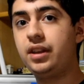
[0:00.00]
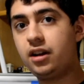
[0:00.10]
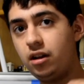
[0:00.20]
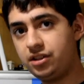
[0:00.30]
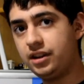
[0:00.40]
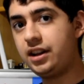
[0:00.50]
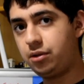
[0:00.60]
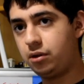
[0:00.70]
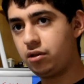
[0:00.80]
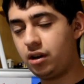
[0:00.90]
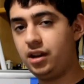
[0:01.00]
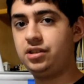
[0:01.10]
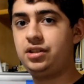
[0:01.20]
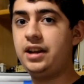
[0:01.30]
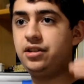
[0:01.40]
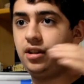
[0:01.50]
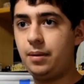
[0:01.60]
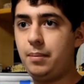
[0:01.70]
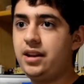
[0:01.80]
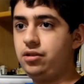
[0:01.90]
the continental crust into the
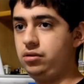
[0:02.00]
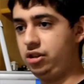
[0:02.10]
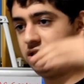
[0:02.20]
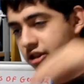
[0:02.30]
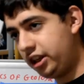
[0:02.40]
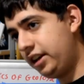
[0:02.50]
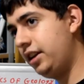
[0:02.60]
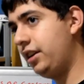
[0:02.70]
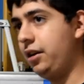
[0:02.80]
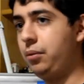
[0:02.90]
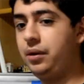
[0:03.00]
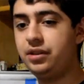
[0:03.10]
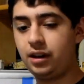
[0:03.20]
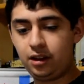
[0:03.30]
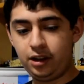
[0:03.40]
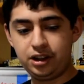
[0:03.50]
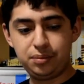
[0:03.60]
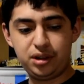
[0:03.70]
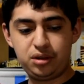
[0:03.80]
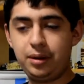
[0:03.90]
mantle, just sink in there. When the collision
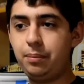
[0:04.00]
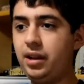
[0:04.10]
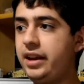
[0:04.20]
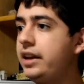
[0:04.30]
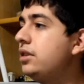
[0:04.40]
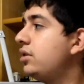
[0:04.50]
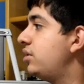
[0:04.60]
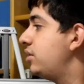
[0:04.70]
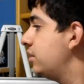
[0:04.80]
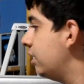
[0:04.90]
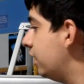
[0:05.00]
between plates...